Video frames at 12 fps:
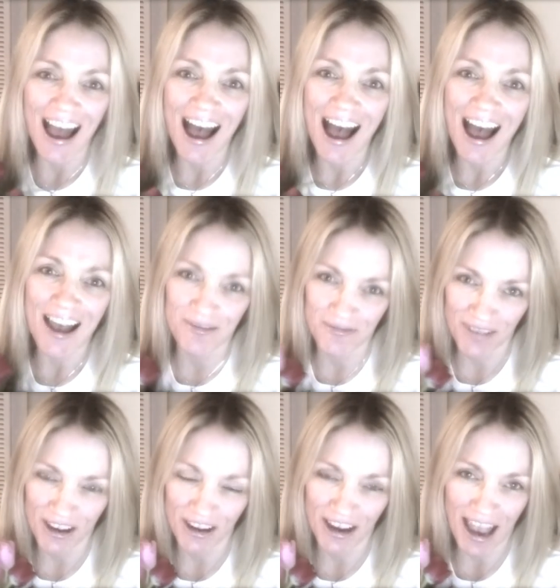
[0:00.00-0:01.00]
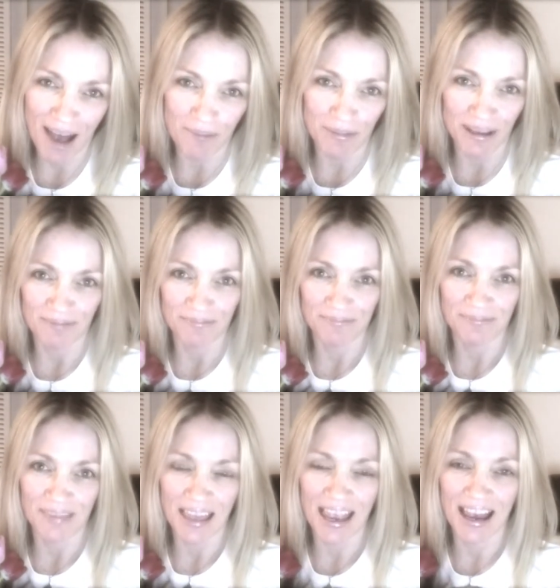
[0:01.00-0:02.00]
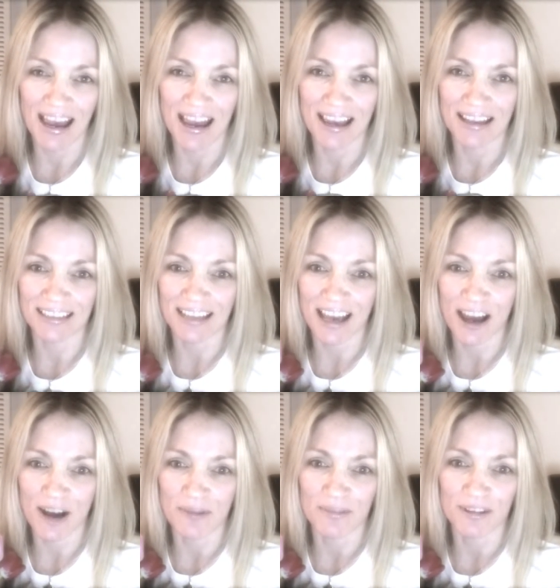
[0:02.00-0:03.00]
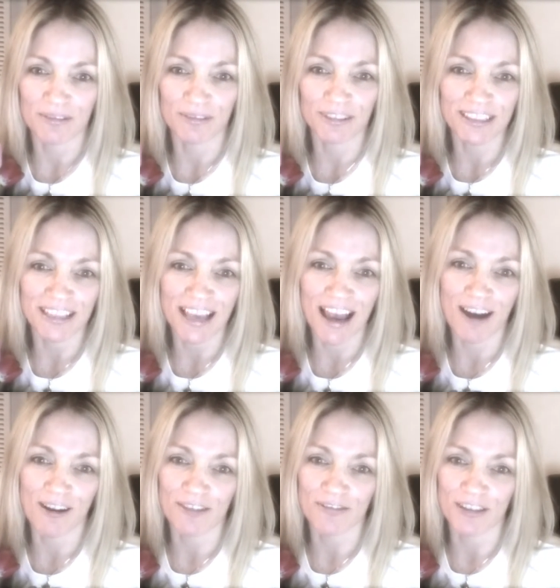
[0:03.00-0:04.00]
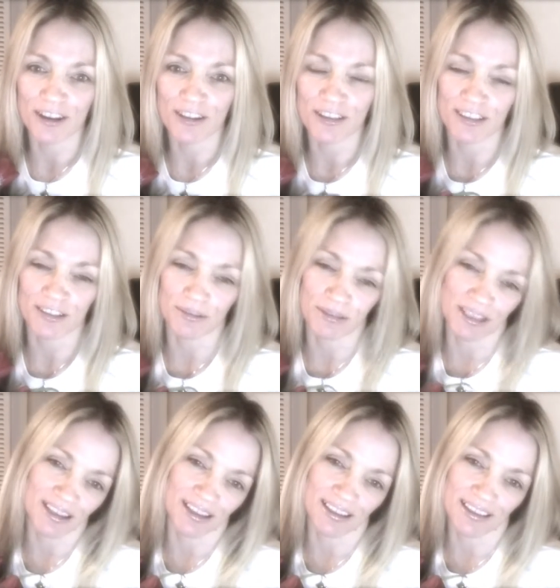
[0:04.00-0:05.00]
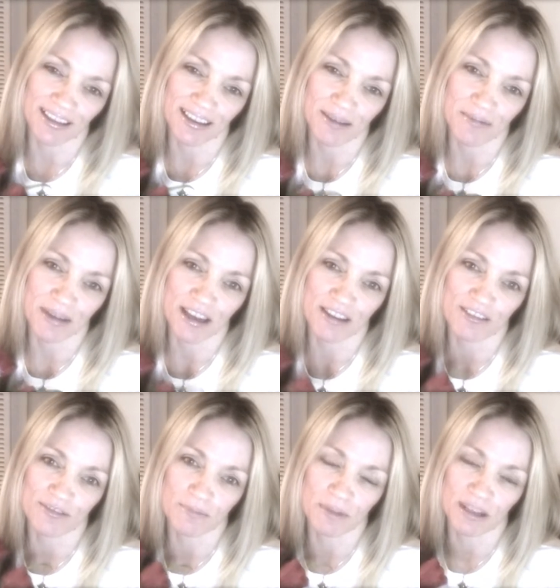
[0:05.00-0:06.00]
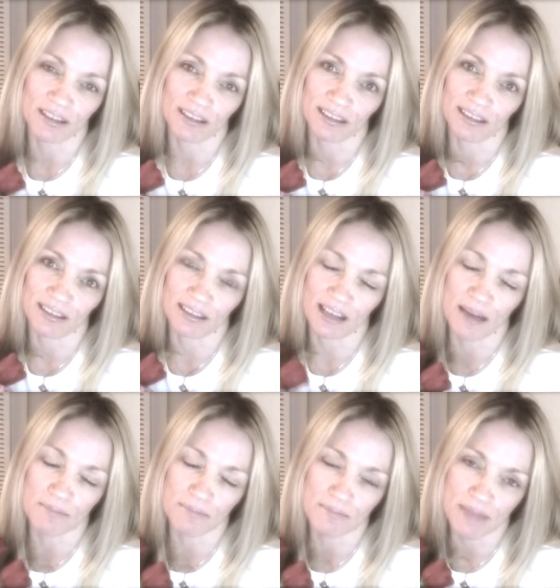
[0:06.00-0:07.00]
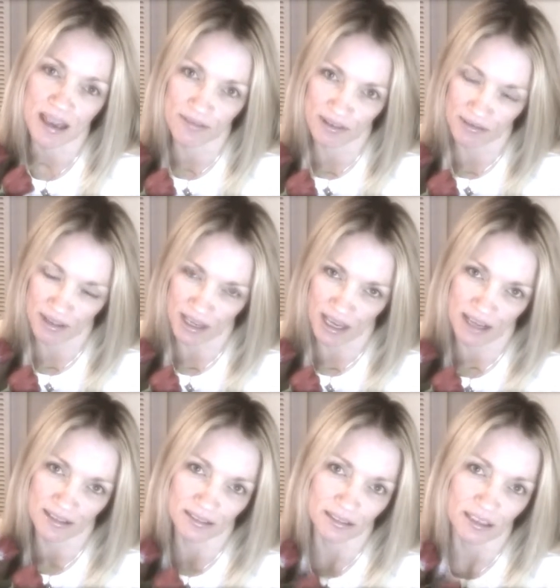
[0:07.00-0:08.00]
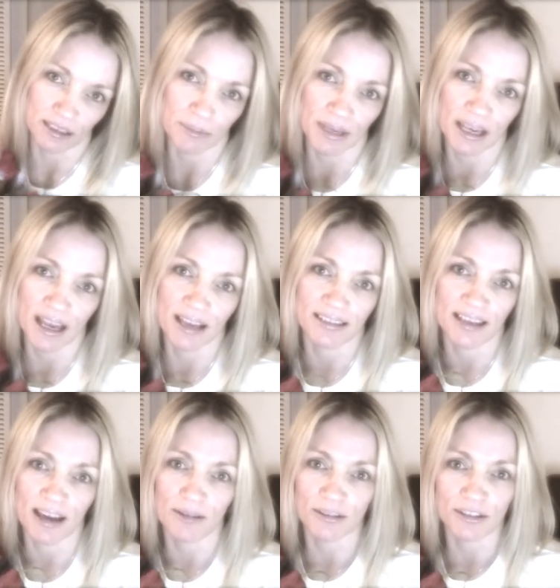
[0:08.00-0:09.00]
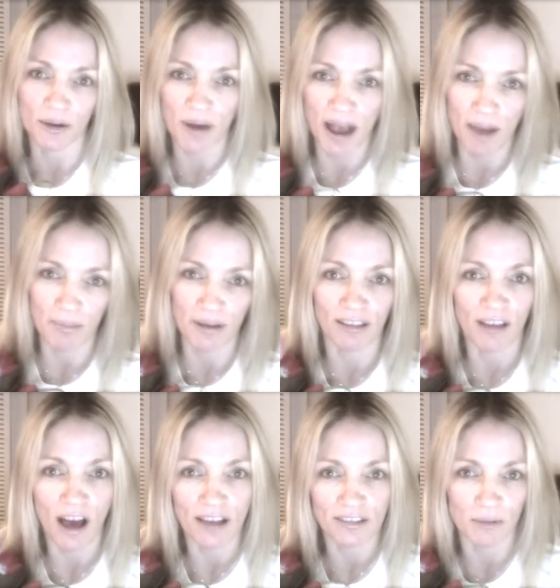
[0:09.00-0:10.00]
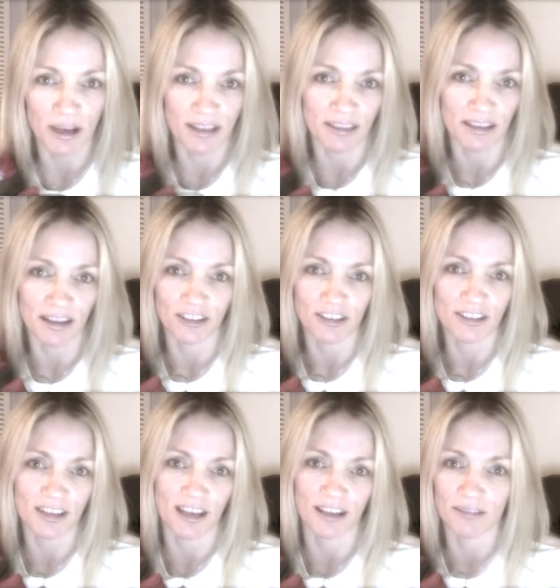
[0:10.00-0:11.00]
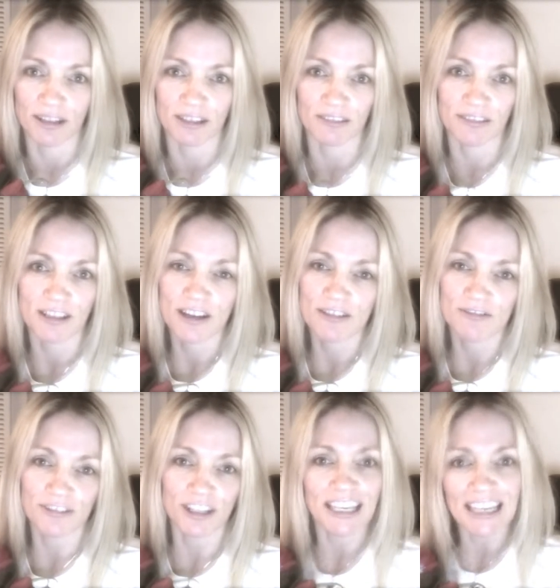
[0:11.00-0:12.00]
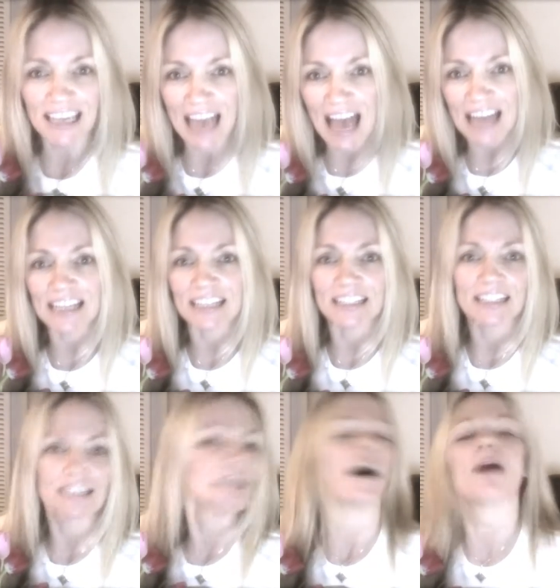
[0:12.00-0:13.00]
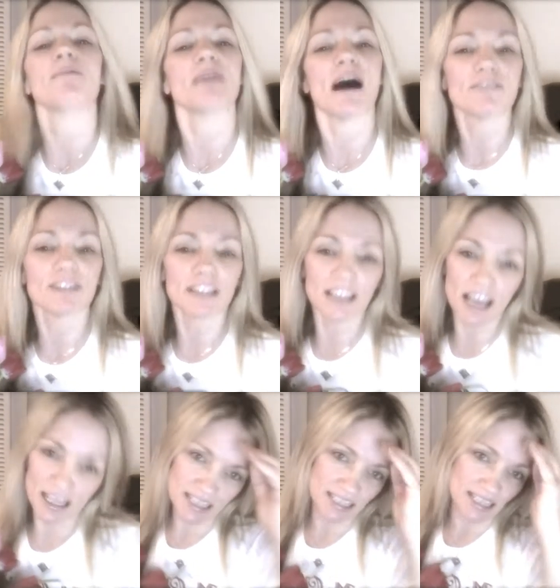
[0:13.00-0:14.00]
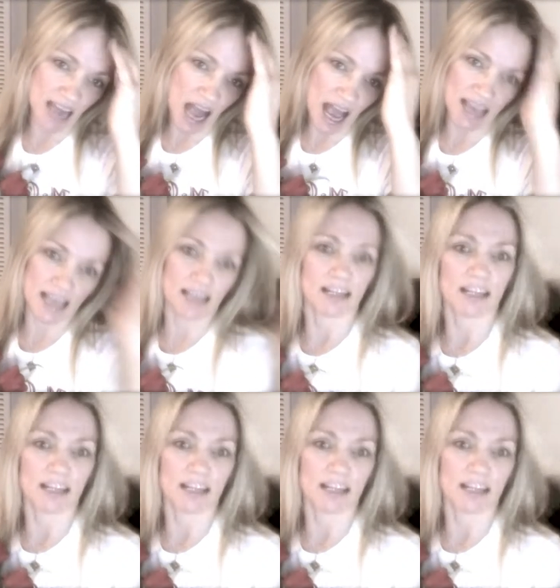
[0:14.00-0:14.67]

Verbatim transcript: I am very happy. And um, we'll see how I fared this week. I think I may have been a little, I may have even gained a little because I was so happy I lost weight that I just kind of went, forget it. I'm not really on a diet.